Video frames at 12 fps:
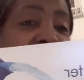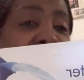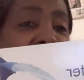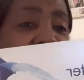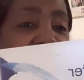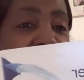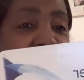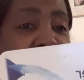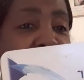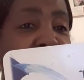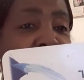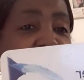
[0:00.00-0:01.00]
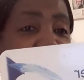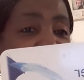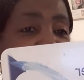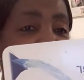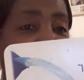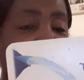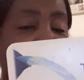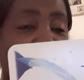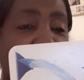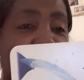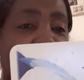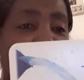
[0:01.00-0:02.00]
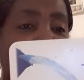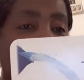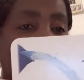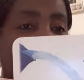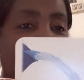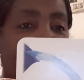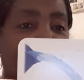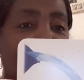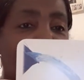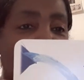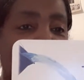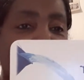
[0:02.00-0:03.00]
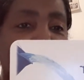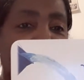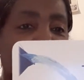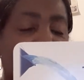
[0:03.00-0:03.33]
The cows, the animals get to have water.